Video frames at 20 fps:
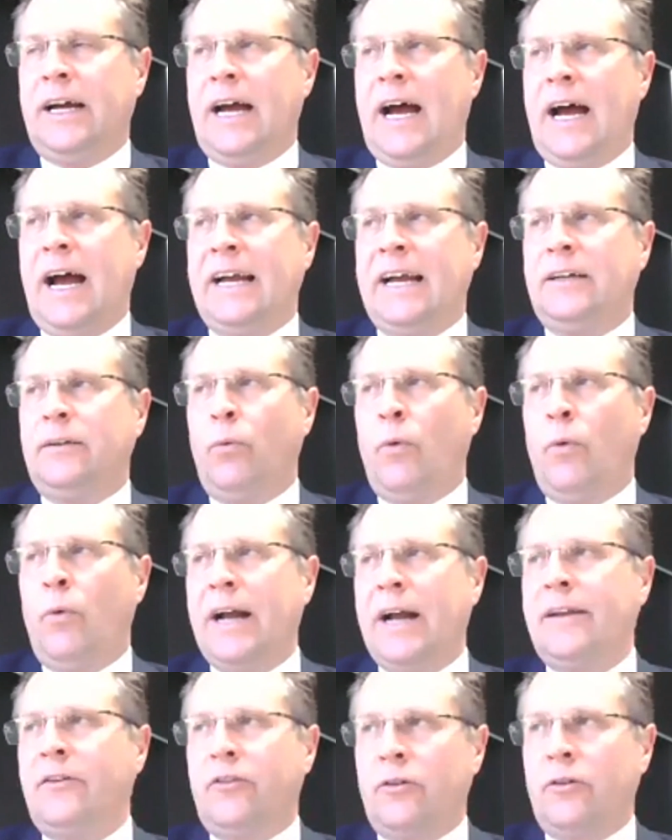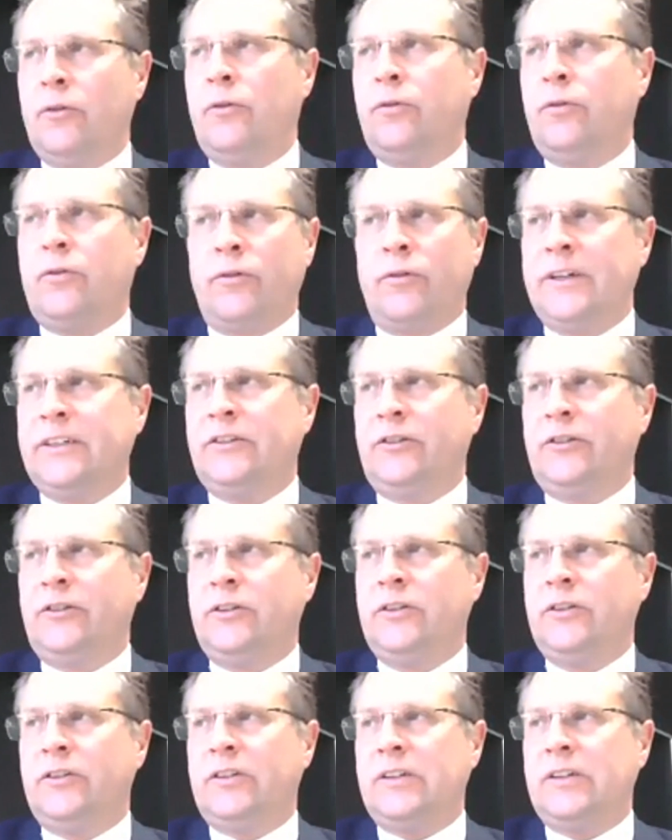1, 2, 3
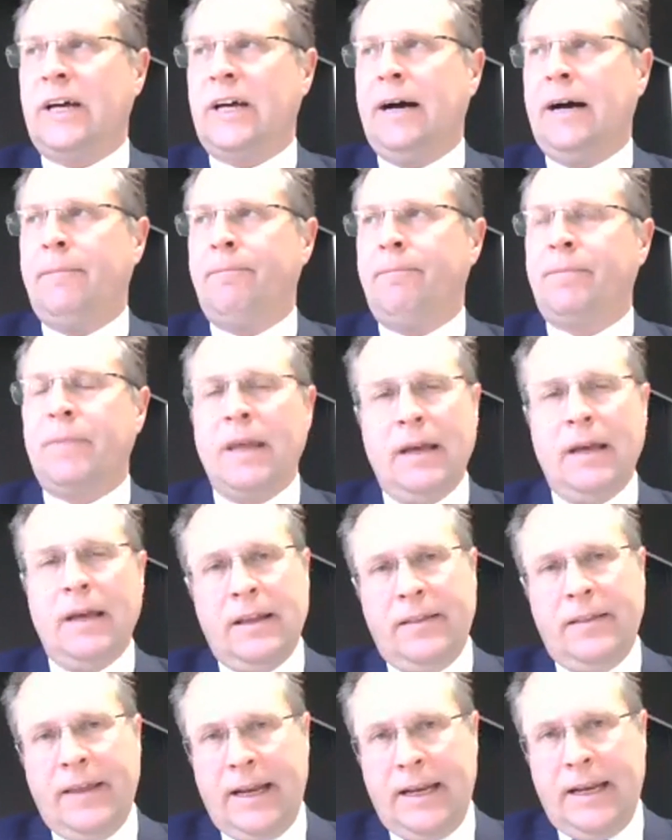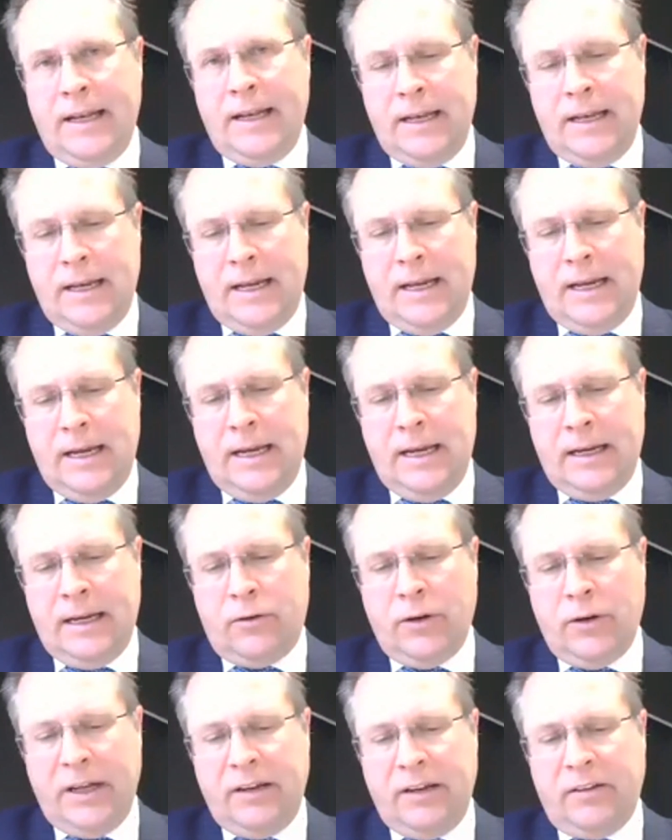students, then it
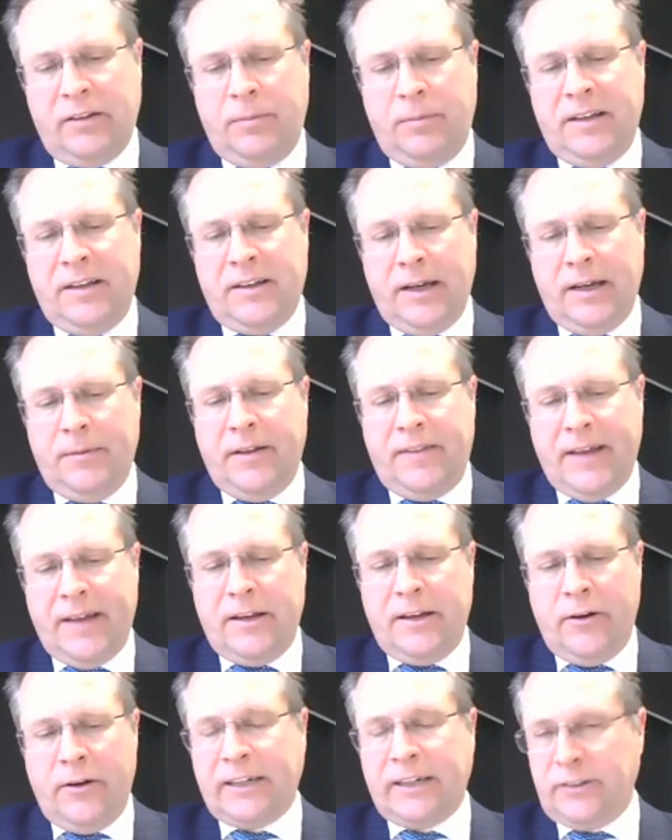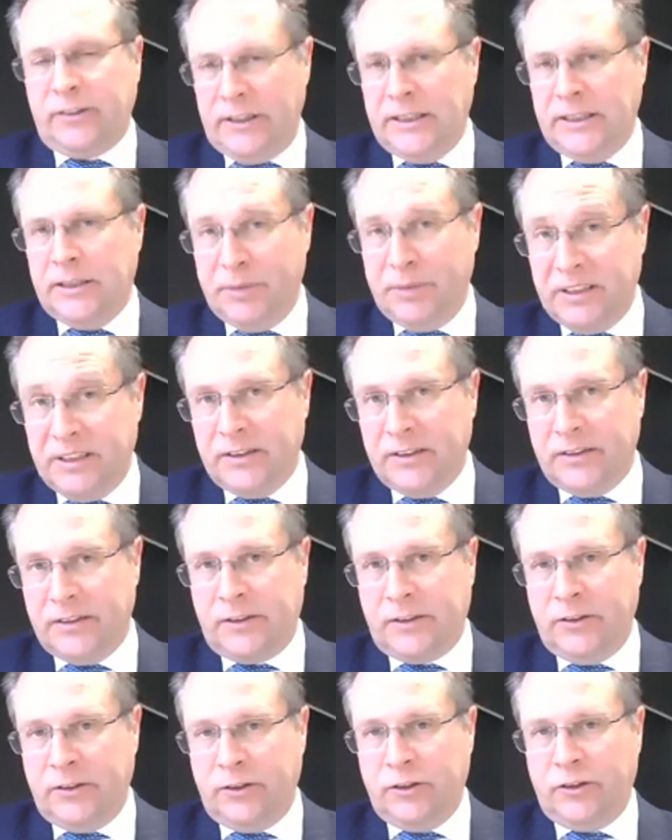could easily be deemed that you're actually in a business
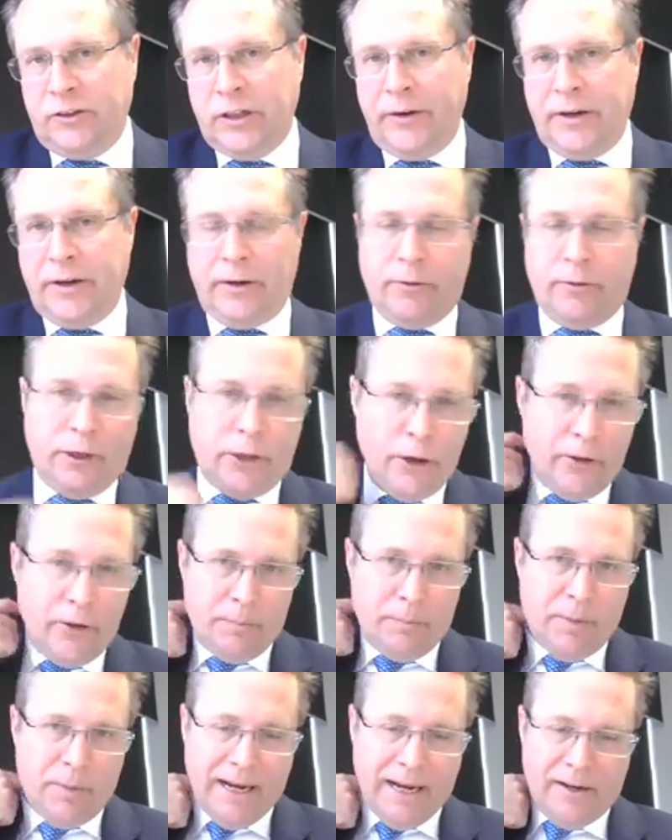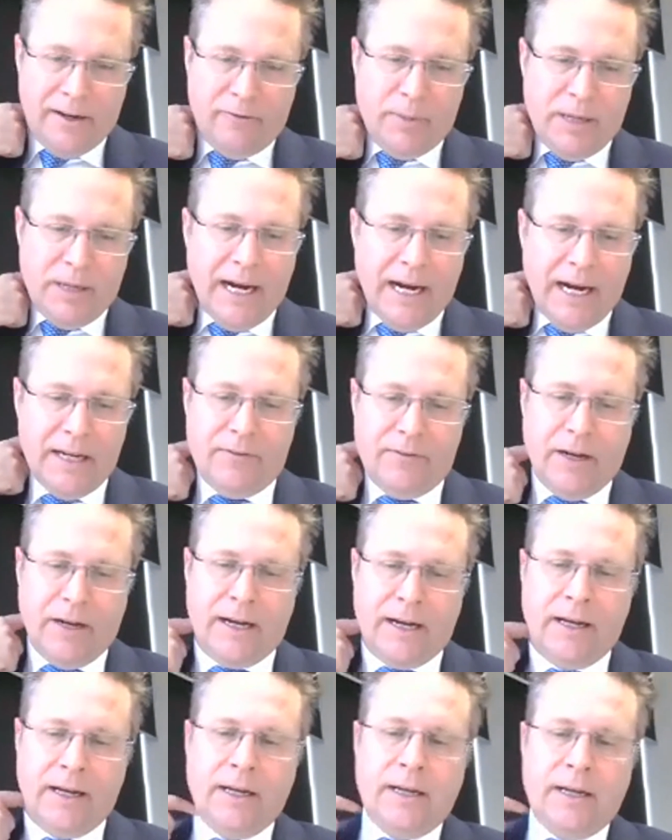because you're showing a recurring pattern of
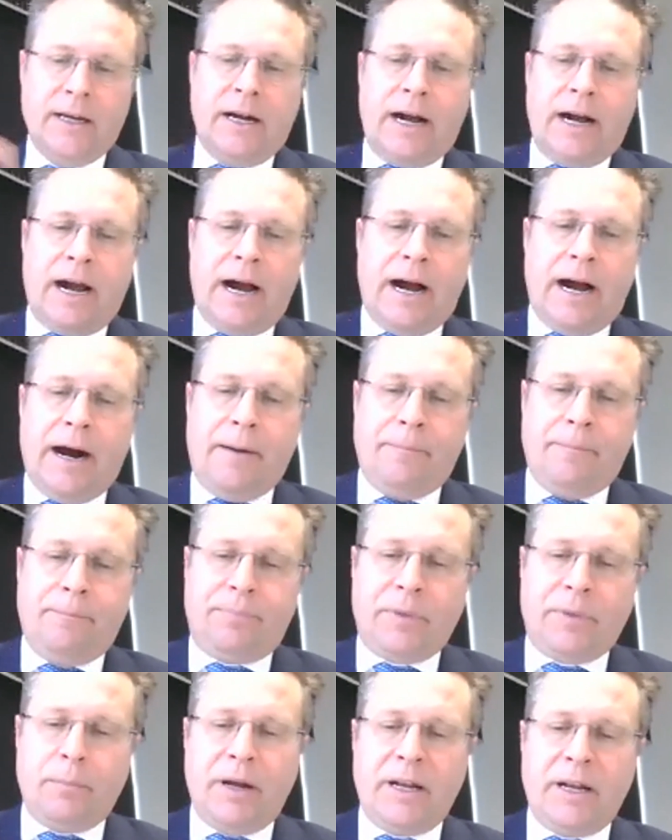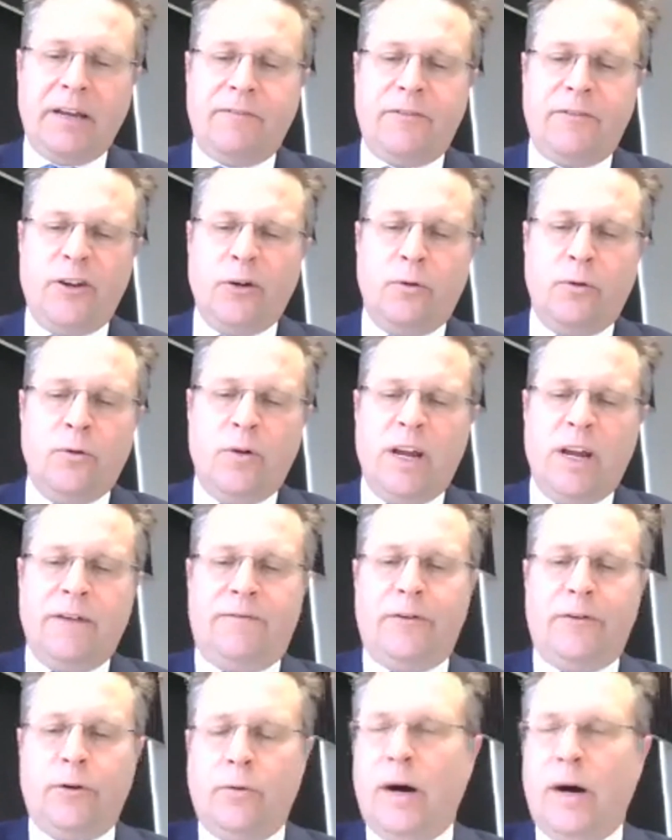behaviour. But if you've
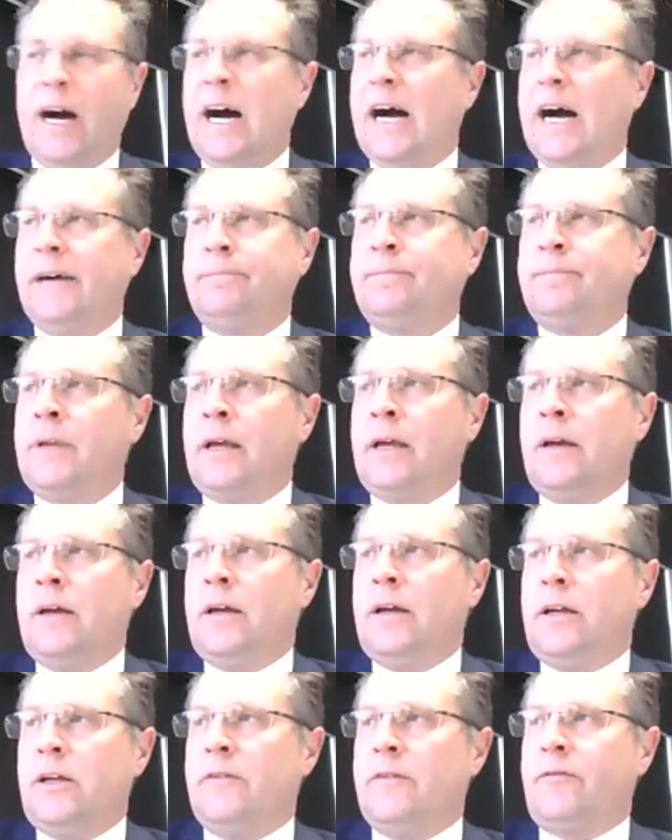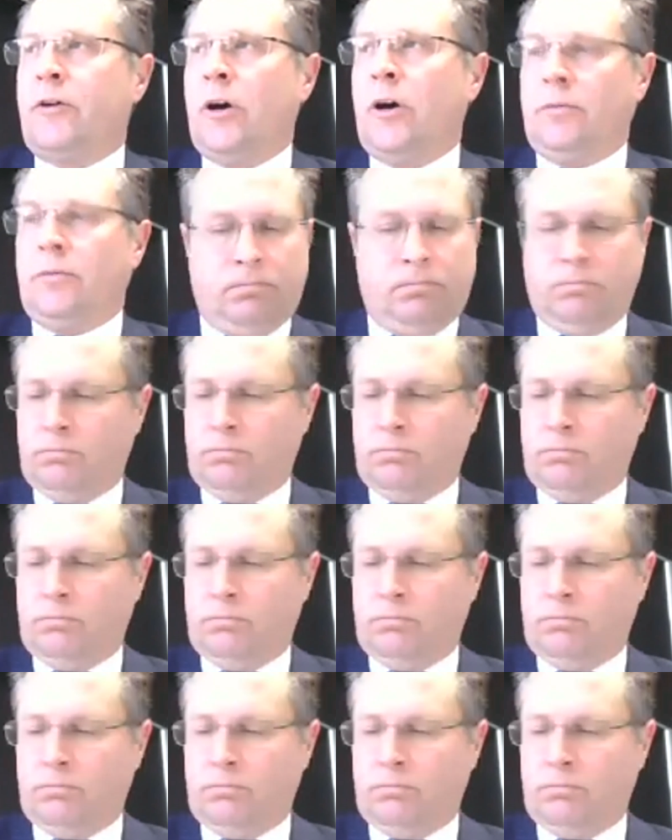got